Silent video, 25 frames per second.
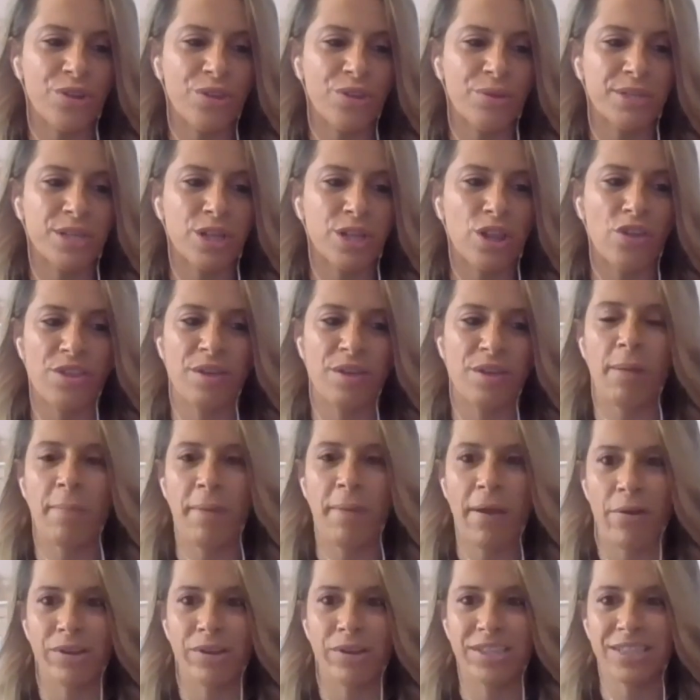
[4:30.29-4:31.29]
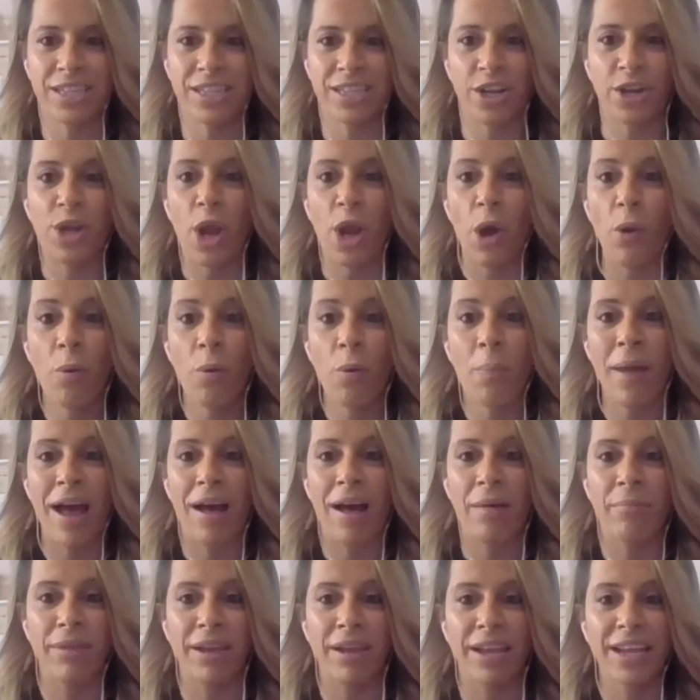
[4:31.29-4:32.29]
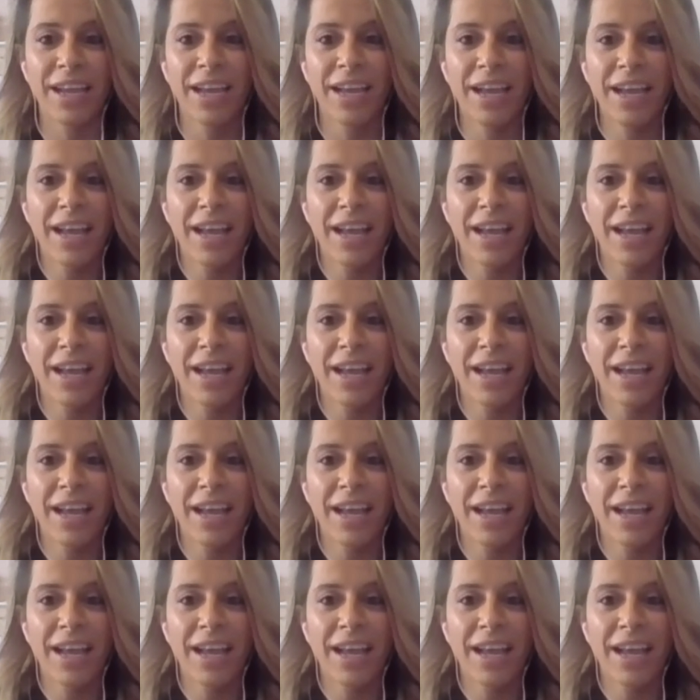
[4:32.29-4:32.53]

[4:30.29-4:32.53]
there was a lot that my parents didn't know about me